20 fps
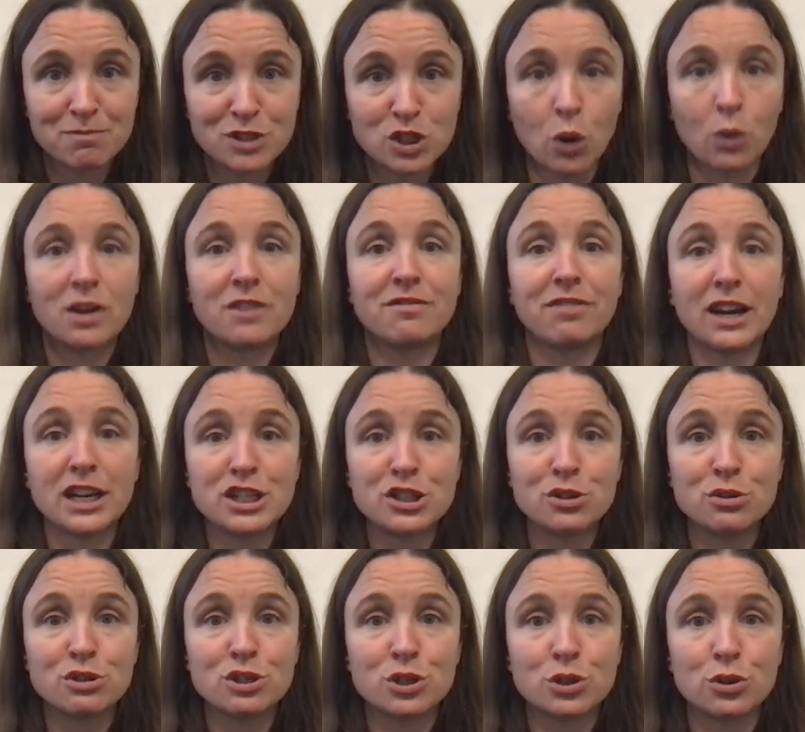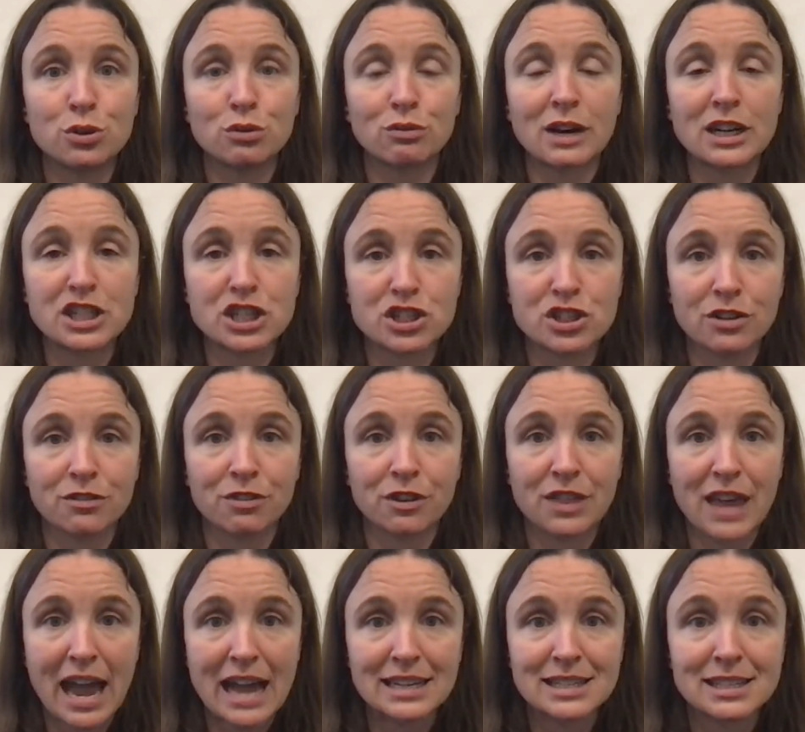So invite you to register for
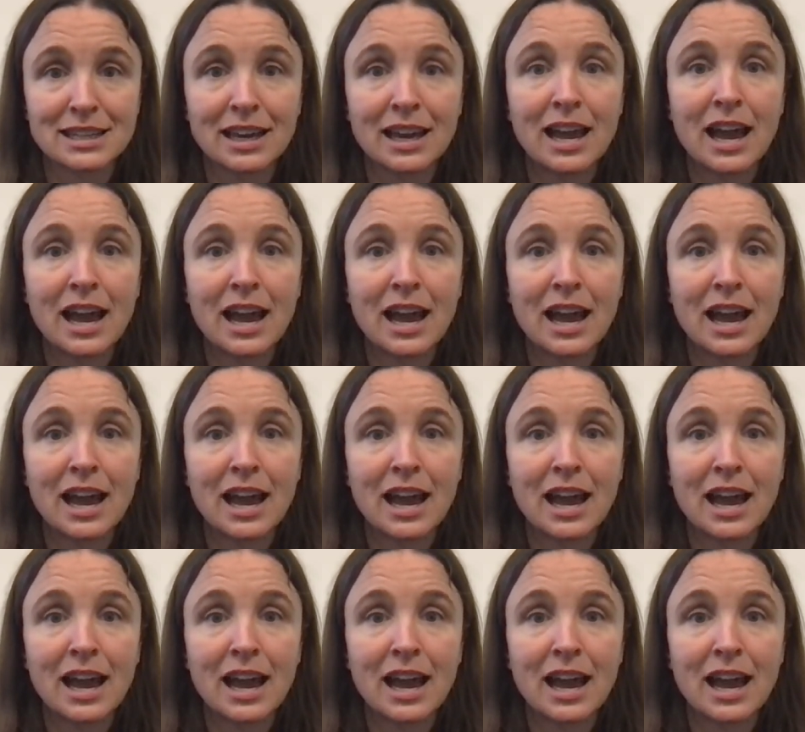that.